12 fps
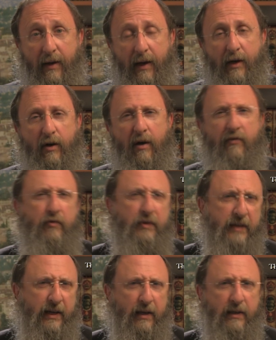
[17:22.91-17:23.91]
and God
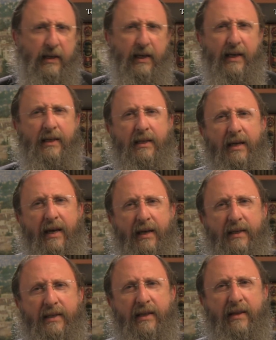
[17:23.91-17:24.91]
foretells, He
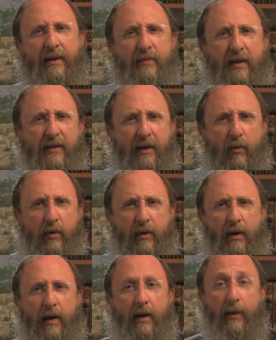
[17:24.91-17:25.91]
indicates to them that they will